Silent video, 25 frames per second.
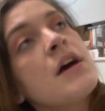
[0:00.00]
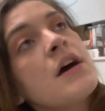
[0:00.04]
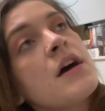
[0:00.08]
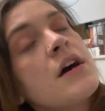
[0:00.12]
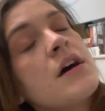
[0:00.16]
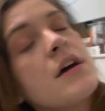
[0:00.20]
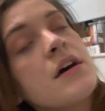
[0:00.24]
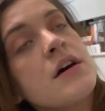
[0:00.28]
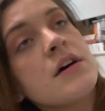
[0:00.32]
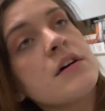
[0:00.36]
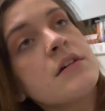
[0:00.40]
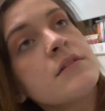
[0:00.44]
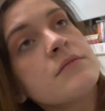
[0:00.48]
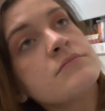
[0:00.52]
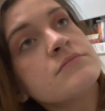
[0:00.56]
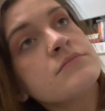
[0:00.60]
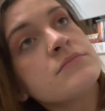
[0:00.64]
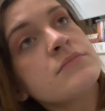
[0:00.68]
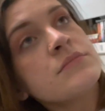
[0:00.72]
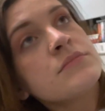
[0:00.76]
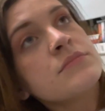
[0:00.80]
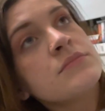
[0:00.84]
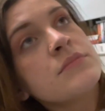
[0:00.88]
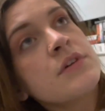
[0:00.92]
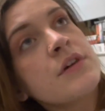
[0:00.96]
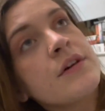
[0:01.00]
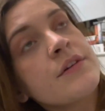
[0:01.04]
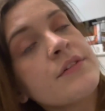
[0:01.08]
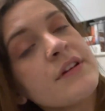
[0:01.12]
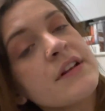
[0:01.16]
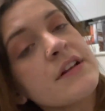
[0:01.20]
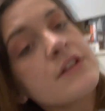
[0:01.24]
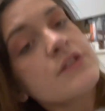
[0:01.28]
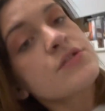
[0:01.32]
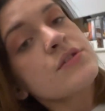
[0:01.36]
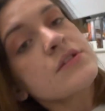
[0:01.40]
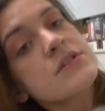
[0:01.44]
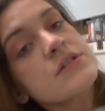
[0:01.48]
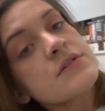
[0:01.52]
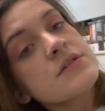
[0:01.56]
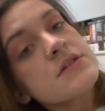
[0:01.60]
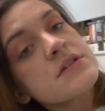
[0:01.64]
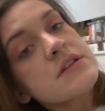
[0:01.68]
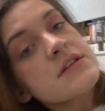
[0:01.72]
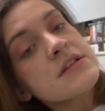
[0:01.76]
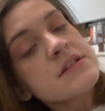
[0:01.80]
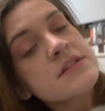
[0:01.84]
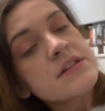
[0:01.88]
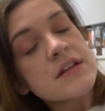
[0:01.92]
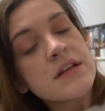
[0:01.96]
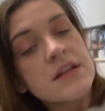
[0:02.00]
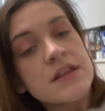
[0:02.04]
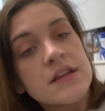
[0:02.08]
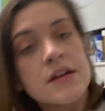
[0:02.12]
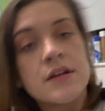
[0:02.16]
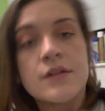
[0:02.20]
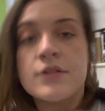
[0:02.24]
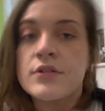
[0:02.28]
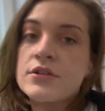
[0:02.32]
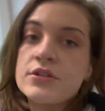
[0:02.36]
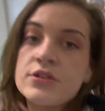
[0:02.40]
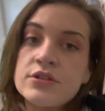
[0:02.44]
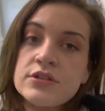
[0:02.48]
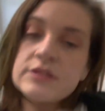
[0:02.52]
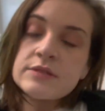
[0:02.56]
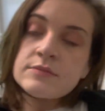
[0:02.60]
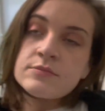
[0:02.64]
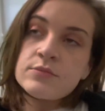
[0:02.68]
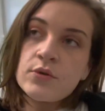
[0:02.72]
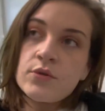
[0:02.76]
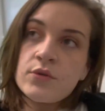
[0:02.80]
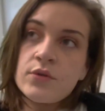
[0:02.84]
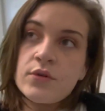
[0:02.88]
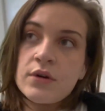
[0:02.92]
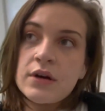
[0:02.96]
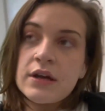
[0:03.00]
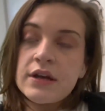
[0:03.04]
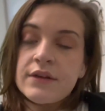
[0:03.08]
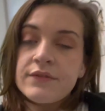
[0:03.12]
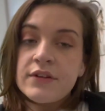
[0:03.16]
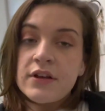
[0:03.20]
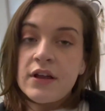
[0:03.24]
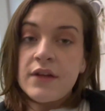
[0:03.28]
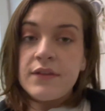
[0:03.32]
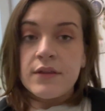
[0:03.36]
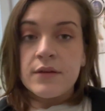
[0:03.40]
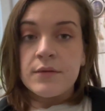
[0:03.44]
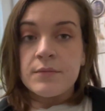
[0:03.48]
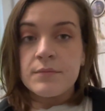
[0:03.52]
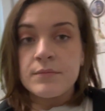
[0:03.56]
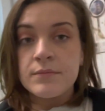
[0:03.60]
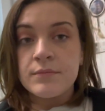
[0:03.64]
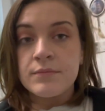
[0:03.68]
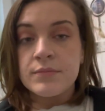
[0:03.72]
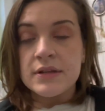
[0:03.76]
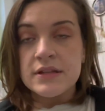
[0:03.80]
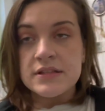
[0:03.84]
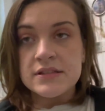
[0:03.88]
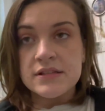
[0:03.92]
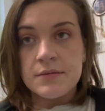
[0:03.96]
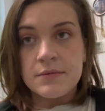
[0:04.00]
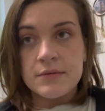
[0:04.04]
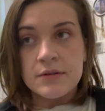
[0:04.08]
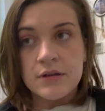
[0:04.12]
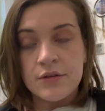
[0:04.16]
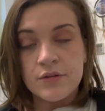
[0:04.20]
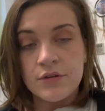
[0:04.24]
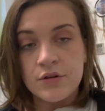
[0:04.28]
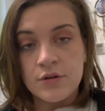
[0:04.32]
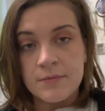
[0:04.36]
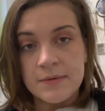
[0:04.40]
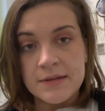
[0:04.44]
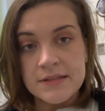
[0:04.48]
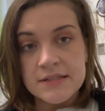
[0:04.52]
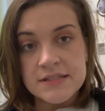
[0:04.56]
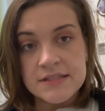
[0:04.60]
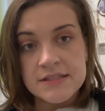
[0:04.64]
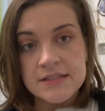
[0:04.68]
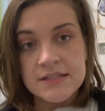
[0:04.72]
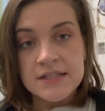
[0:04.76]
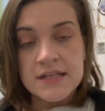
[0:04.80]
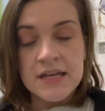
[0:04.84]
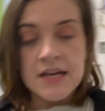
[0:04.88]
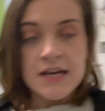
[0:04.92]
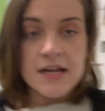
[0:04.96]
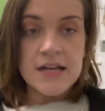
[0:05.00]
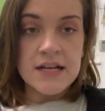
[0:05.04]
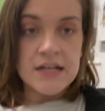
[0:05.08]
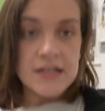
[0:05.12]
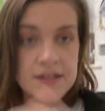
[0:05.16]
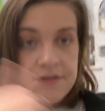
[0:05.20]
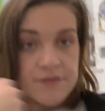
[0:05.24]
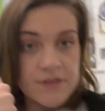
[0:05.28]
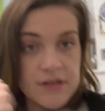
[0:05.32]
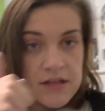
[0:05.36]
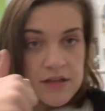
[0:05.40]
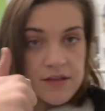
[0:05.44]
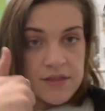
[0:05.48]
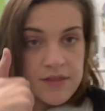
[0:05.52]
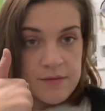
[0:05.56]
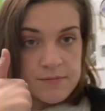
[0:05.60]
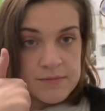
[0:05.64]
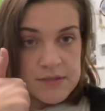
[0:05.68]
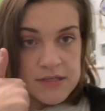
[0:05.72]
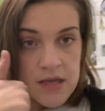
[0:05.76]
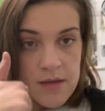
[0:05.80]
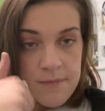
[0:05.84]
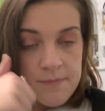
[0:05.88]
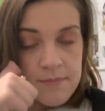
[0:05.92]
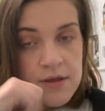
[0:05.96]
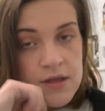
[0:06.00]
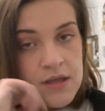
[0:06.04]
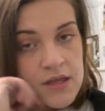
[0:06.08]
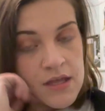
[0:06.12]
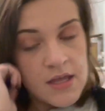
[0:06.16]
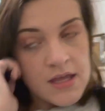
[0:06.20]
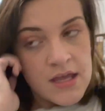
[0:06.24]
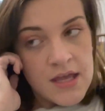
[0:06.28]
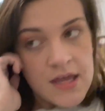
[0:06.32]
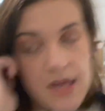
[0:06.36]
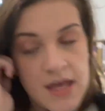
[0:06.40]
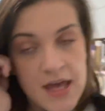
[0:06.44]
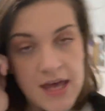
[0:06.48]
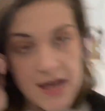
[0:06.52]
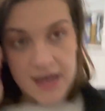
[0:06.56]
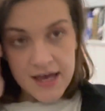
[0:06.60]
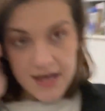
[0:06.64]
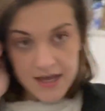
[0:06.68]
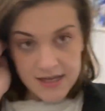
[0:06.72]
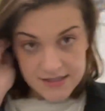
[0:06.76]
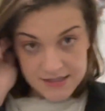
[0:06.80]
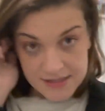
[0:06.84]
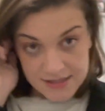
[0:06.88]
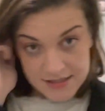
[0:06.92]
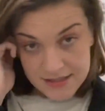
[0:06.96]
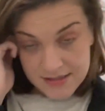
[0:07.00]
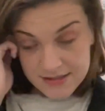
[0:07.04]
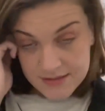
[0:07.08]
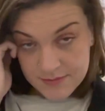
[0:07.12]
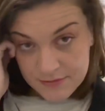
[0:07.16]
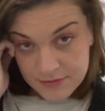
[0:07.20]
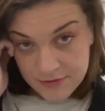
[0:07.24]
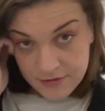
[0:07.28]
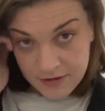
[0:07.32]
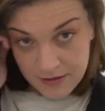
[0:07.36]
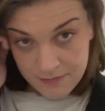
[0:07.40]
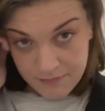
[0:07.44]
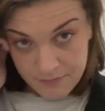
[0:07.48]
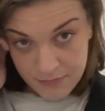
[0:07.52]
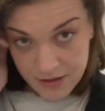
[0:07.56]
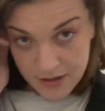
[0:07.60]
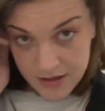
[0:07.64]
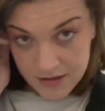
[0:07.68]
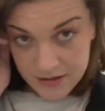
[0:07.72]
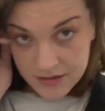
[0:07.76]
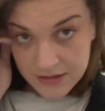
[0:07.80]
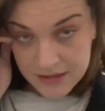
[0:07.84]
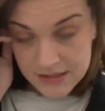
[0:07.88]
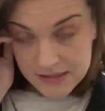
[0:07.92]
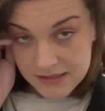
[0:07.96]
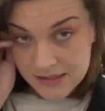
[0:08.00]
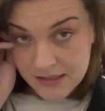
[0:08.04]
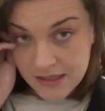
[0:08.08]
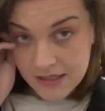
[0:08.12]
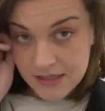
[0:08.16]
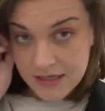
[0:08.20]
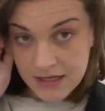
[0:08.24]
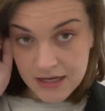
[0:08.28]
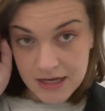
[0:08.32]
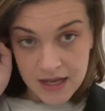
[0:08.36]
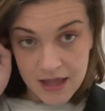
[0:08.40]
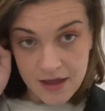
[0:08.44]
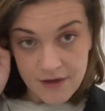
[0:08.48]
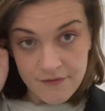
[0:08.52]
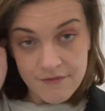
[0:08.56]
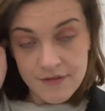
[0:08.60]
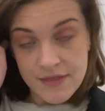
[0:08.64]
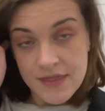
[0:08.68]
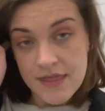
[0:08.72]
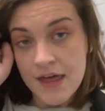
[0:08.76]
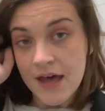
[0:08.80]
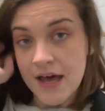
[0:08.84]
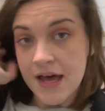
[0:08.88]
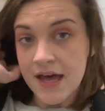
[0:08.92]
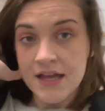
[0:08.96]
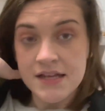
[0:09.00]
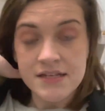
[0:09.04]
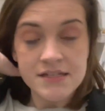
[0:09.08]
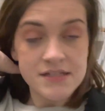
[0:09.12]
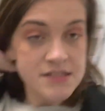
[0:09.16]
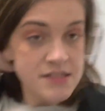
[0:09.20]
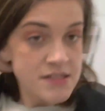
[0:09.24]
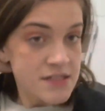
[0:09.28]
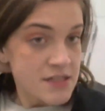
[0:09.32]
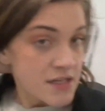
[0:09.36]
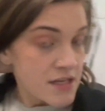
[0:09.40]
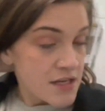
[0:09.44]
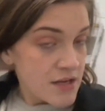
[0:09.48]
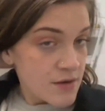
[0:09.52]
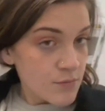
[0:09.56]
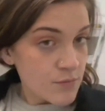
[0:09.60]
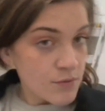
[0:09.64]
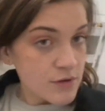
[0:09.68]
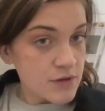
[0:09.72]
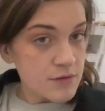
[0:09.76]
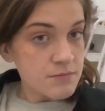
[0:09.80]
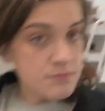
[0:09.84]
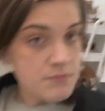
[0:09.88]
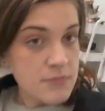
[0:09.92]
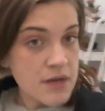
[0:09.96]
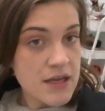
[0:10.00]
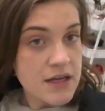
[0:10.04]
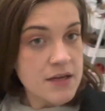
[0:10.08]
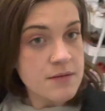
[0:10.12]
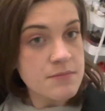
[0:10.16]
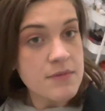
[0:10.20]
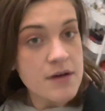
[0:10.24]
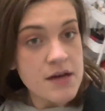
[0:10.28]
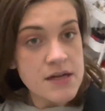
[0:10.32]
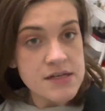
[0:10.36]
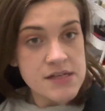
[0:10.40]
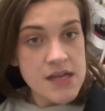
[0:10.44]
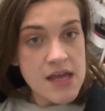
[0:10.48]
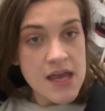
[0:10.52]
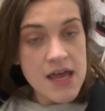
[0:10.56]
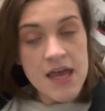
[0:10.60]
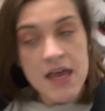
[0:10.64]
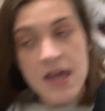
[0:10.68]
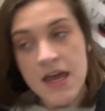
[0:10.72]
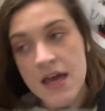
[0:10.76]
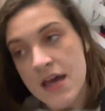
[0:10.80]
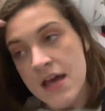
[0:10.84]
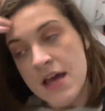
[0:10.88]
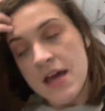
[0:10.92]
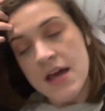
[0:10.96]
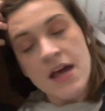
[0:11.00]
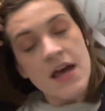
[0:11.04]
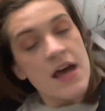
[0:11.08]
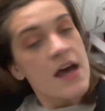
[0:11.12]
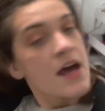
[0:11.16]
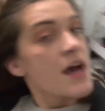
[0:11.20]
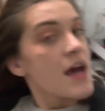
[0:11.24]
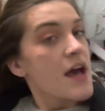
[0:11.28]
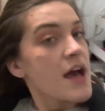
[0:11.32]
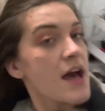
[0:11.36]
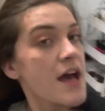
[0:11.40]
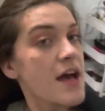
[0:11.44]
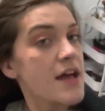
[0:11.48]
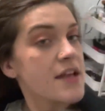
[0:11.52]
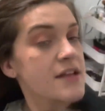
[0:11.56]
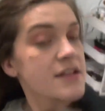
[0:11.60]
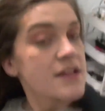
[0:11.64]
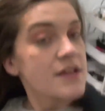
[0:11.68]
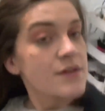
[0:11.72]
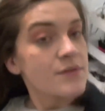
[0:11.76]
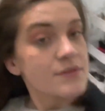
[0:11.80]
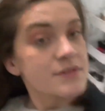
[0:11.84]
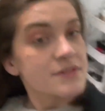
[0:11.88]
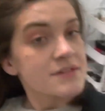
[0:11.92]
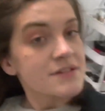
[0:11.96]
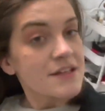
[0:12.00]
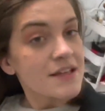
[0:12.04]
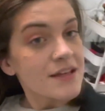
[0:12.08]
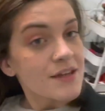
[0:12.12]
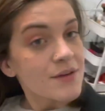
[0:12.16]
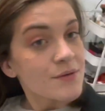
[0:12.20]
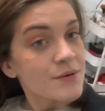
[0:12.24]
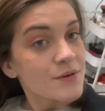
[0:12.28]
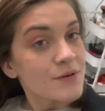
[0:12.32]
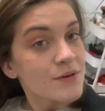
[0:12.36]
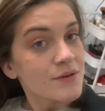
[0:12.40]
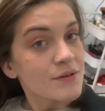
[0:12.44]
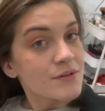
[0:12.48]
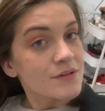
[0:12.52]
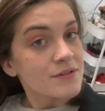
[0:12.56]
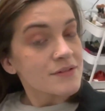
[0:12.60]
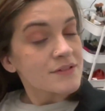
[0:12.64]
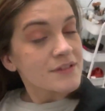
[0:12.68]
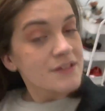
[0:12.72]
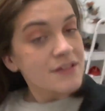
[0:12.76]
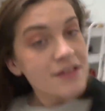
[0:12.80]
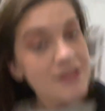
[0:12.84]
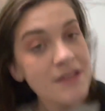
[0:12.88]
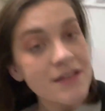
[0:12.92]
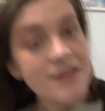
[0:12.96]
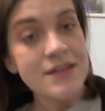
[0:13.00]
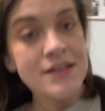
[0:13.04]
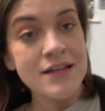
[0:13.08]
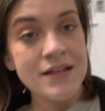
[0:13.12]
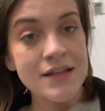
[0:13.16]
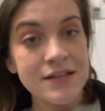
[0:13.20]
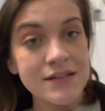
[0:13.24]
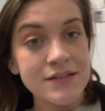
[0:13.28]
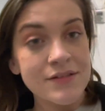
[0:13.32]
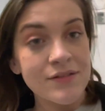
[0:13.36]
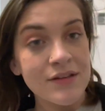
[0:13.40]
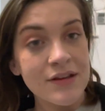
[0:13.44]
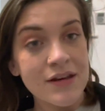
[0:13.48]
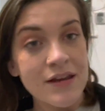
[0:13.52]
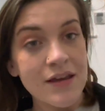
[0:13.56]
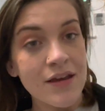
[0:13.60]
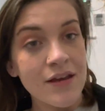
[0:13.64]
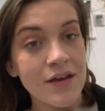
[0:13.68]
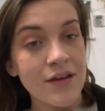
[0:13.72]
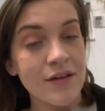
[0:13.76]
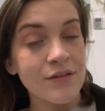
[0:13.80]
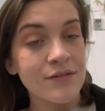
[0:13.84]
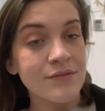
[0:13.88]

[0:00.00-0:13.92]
I really enjoyed doing this, and I think I'm going to do some more. If you like them, please let me know in the comments and leave a thumbs up and hit that subscribe button, because I'd love that. Would make my day. And I will see you all in the next video.